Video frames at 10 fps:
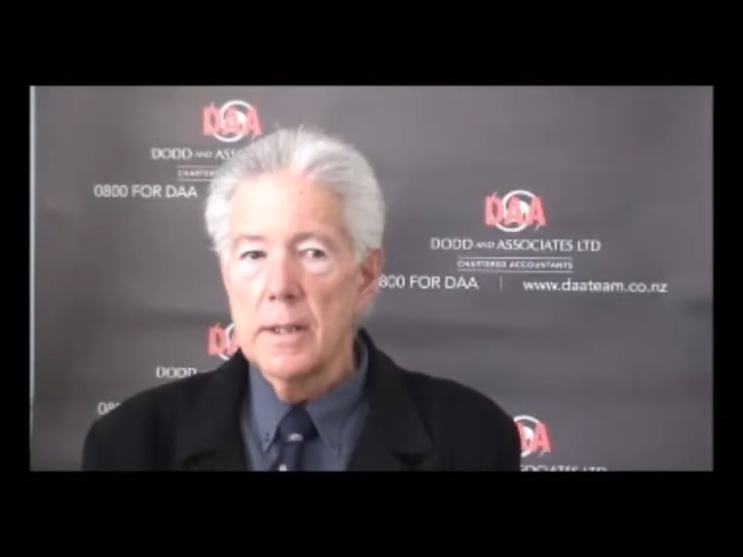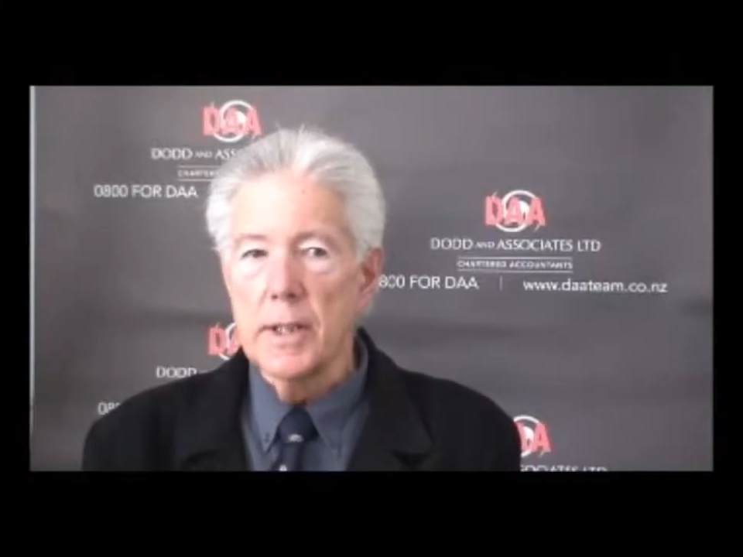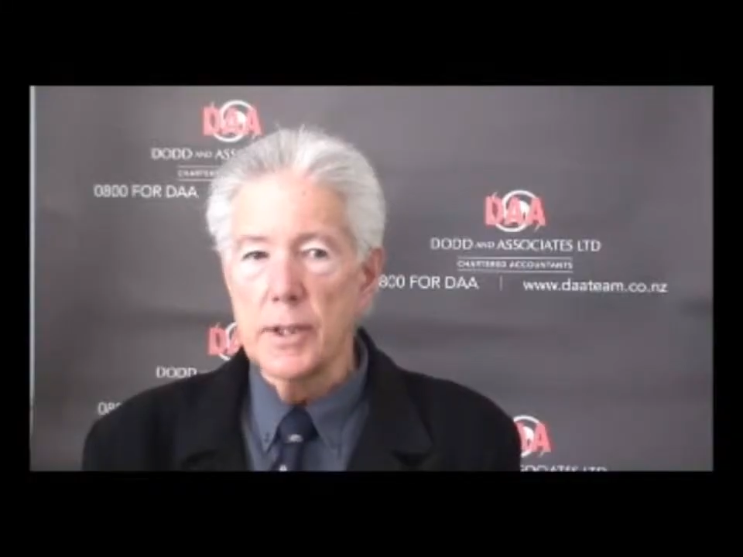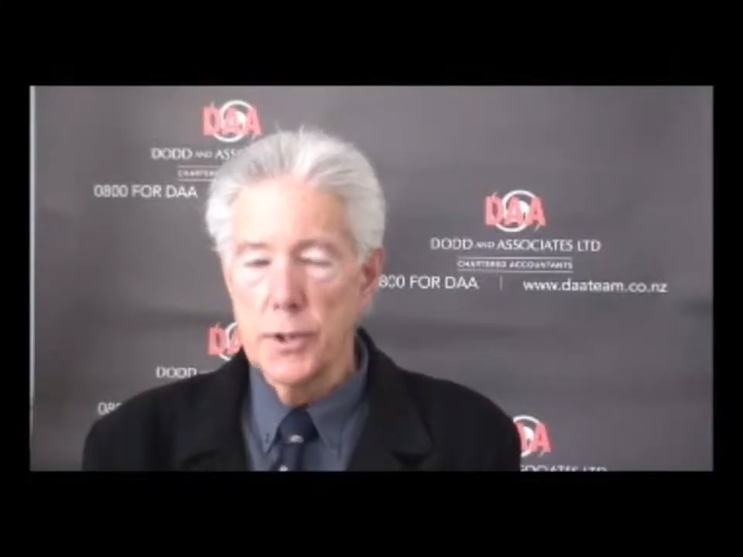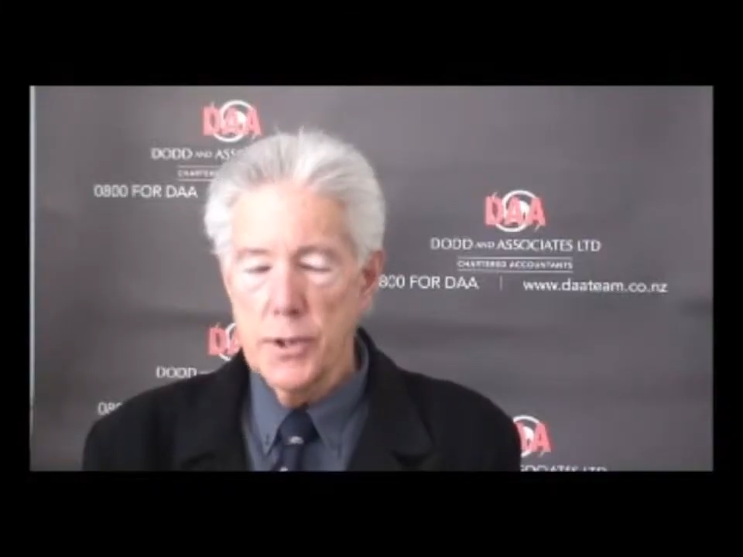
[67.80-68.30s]

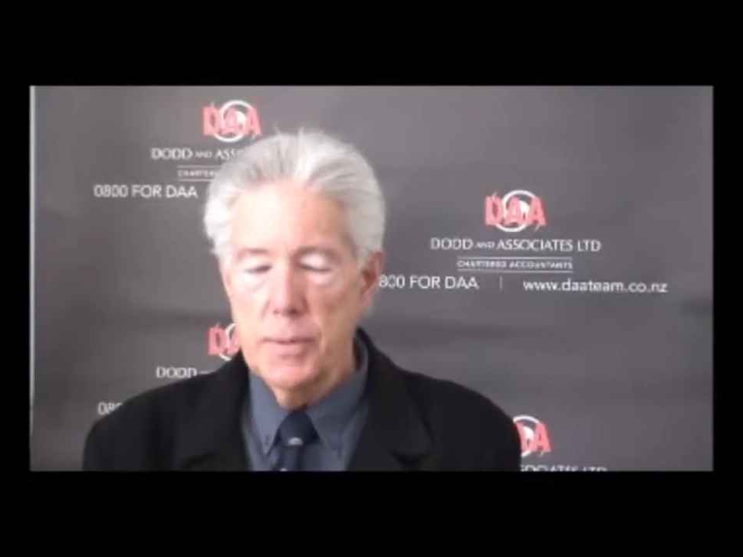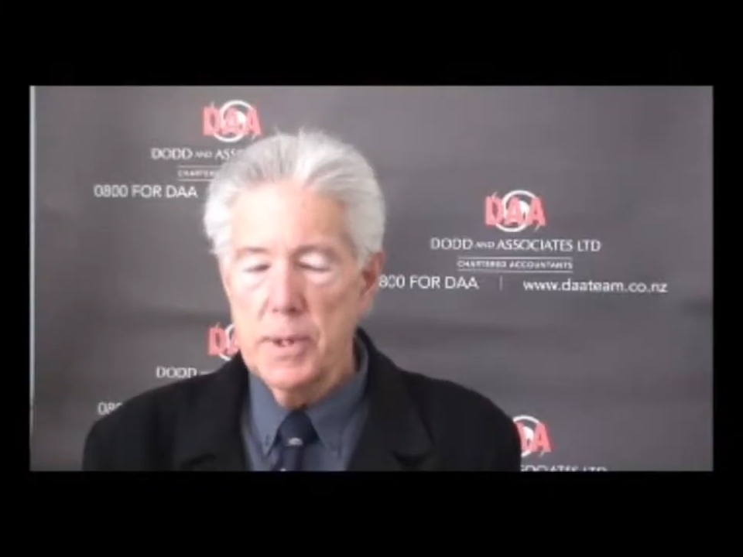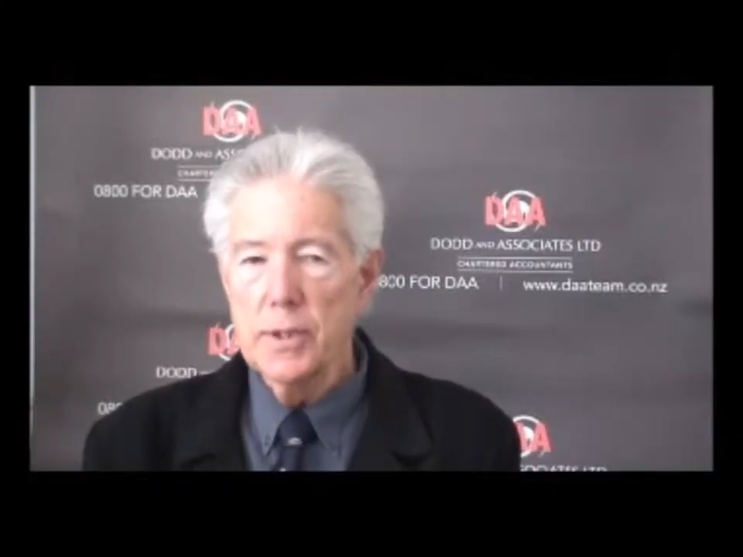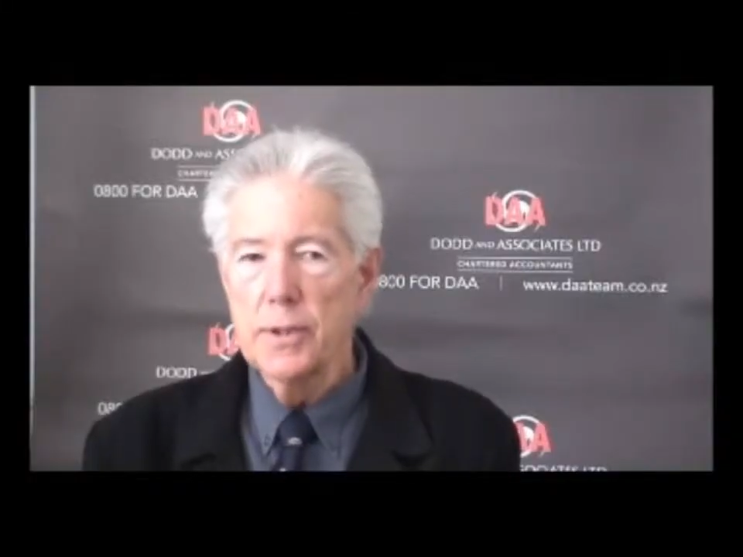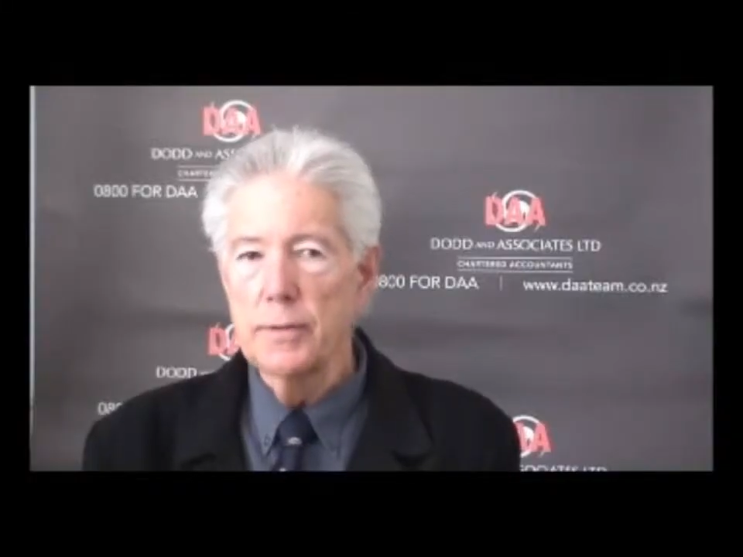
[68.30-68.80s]
They used to be
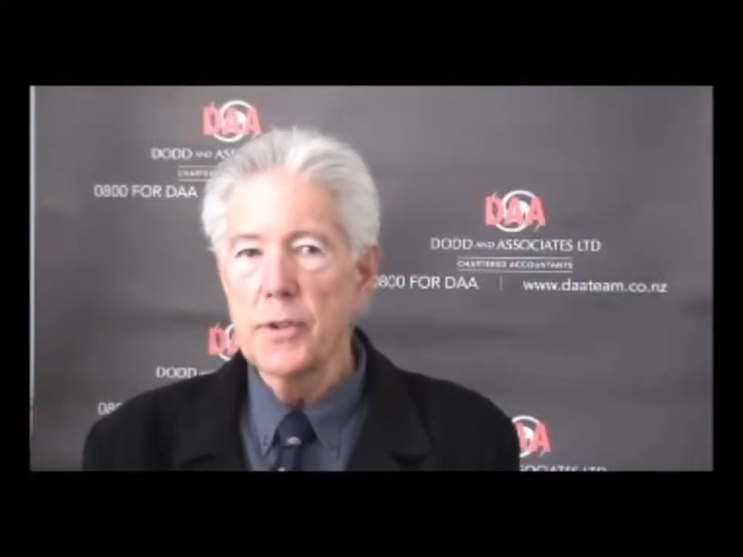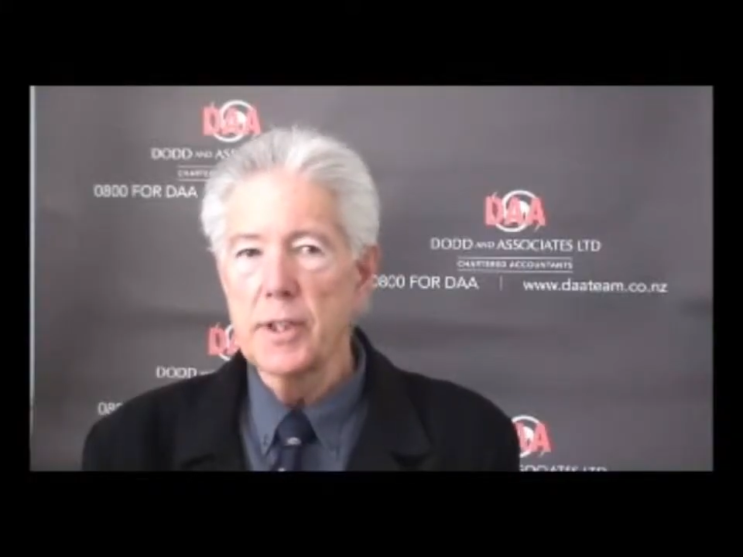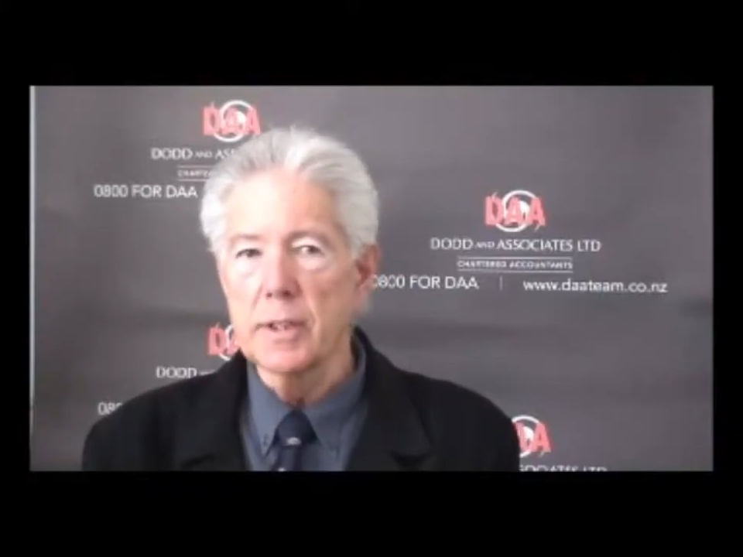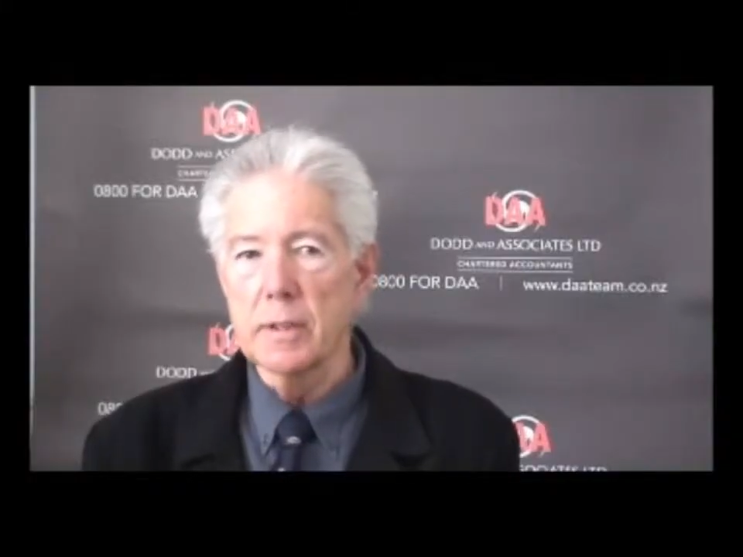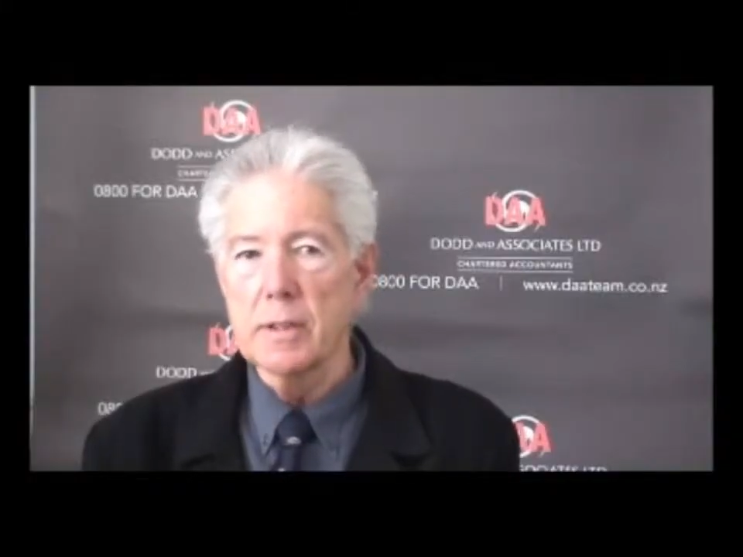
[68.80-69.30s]
two different
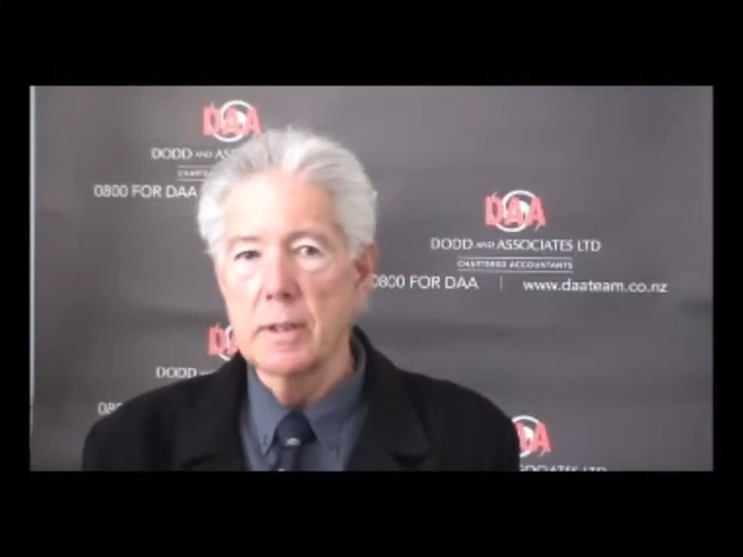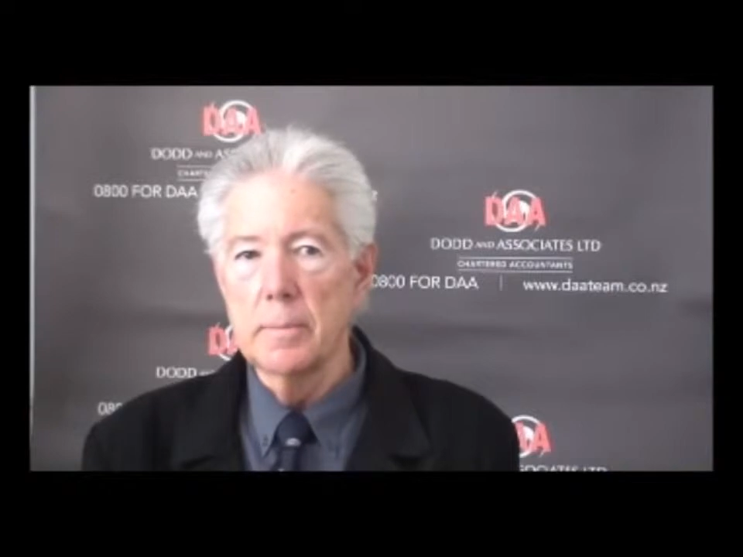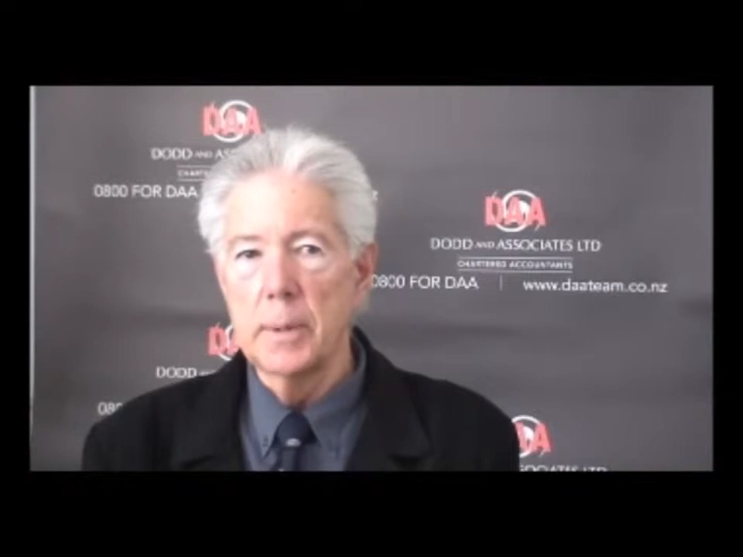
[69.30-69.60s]
things,